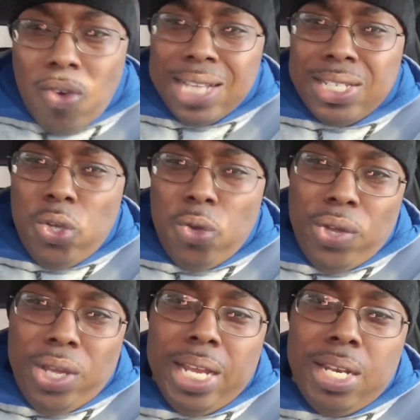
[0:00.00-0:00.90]
Congrats to you
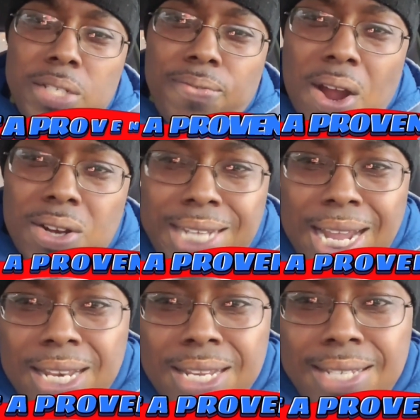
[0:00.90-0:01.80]
for getting this far and
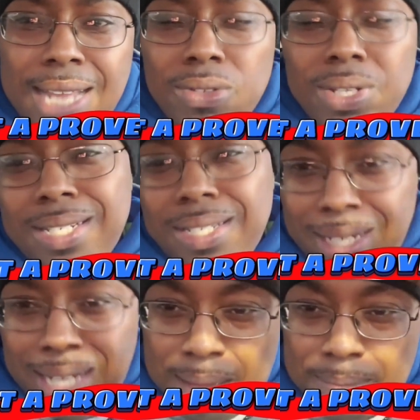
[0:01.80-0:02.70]
checking this out. This is
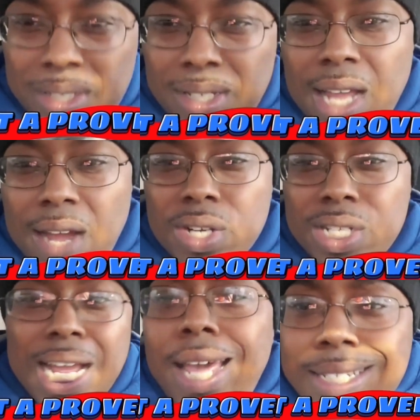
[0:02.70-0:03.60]
your guy, Mr.
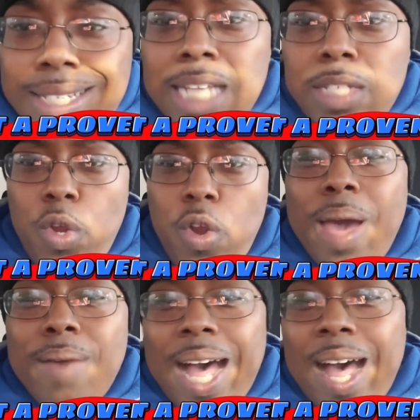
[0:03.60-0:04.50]
Leverage. It's nice when
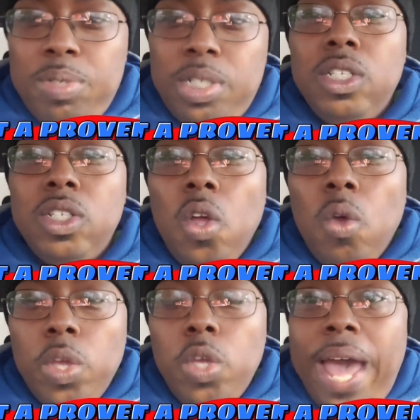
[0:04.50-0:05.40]
you have options,
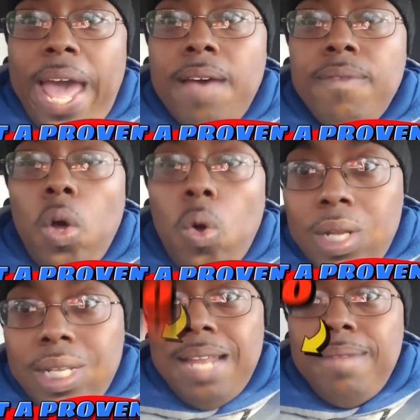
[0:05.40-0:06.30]
when you have
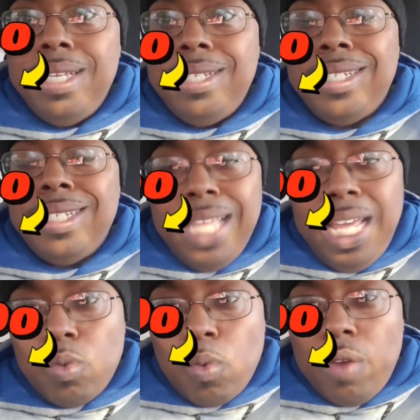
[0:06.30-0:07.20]
online businesses,
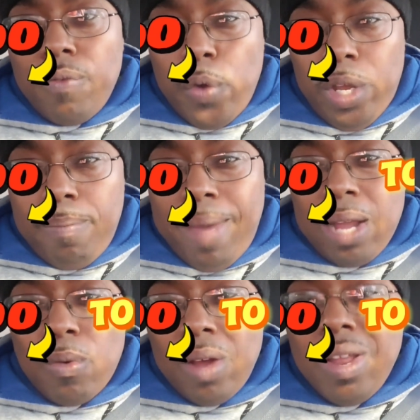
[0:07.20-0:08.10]
things working for you in the
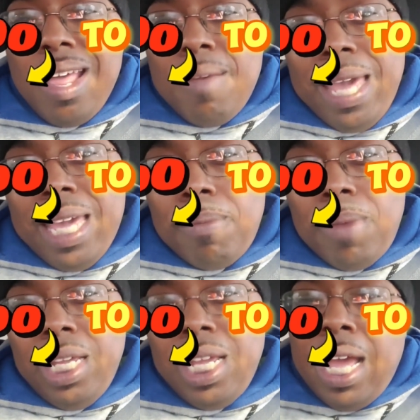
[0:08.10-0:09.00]
background, making
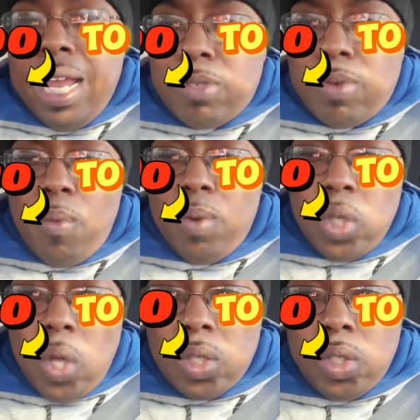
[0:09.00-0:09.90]
money. And that's what I
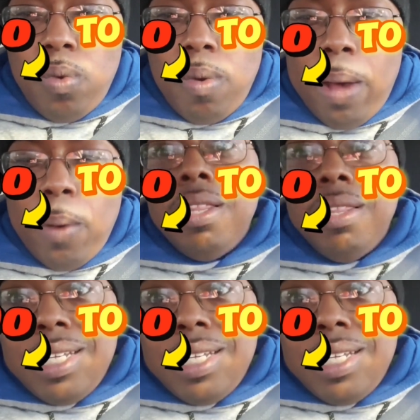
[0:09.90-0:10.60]
want to talk to you about.